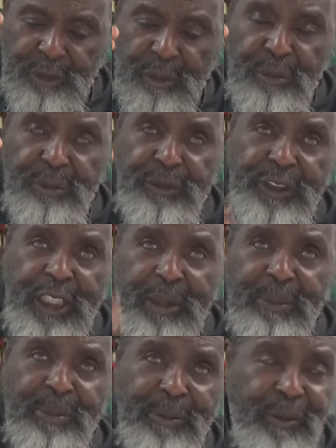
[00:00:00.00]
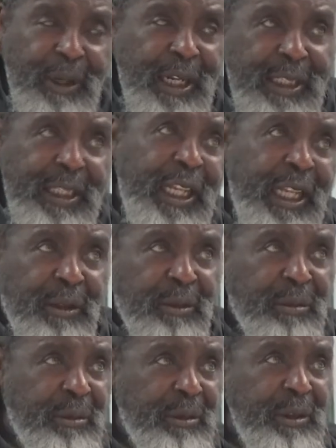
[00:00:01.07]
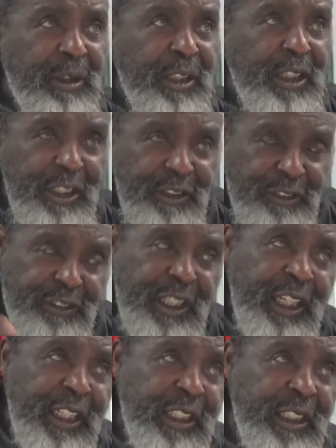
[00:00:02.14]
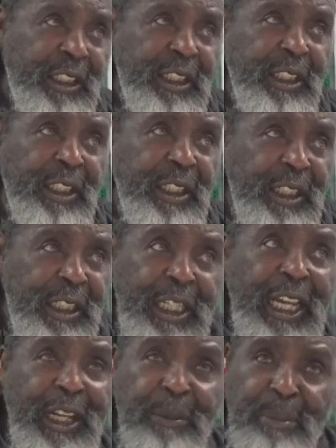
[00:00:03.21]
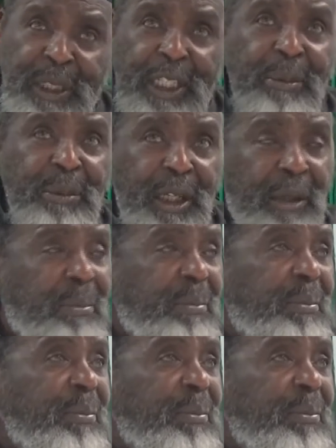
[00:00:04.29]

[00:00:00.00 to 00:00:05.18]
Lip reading: on tape right now. He said it. He got beamed up.